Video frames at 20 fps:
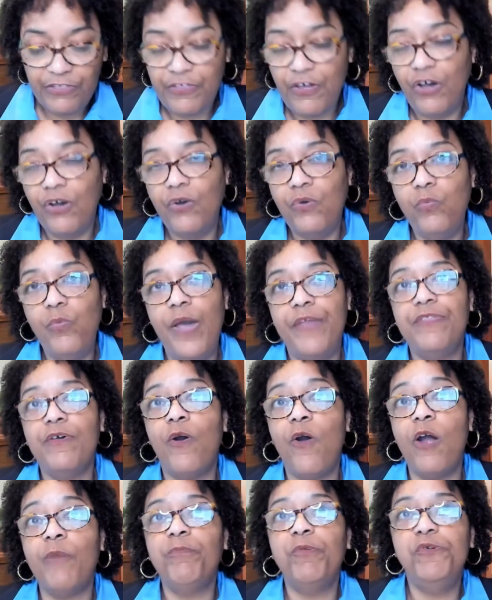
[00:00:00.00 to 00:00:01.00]
though,
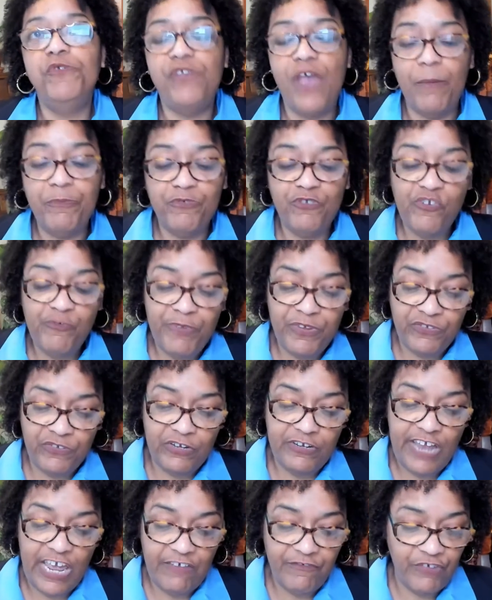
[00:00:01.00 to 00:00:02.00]
whether our perception of
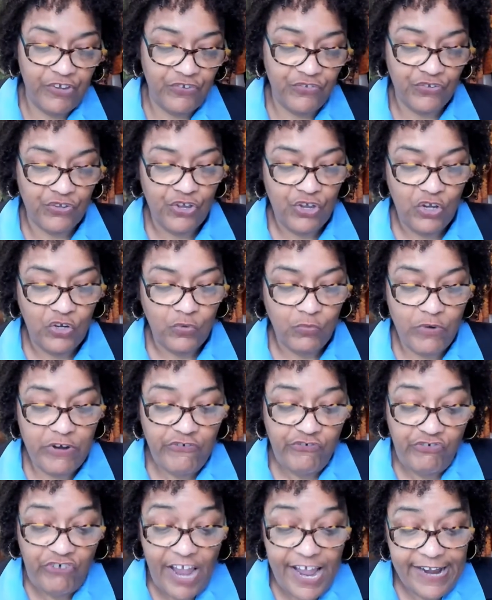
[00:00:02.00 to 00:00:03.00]
Mister Davis
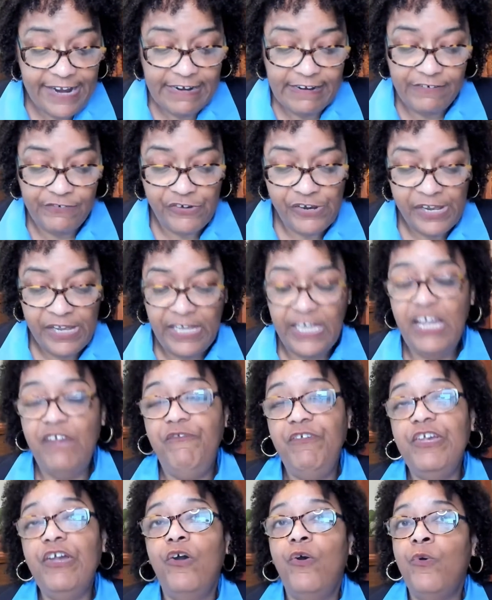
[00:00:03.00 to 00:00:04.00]
would change
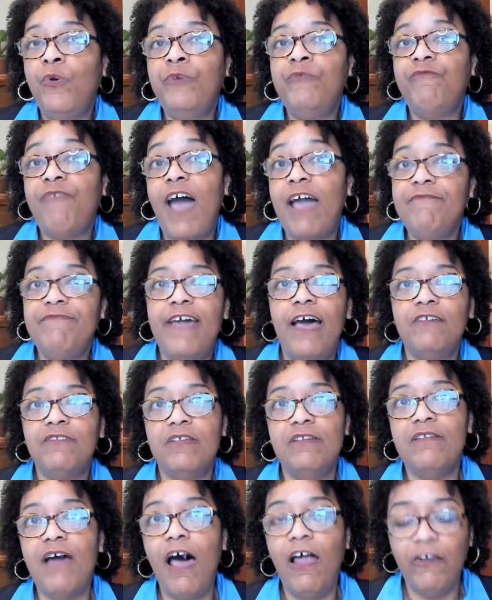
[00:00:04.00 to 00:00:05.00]
if he owed five
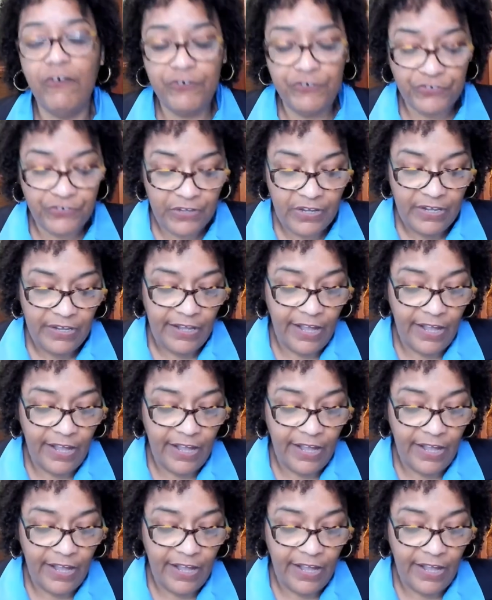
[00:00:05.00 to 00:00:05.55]
thousand dollars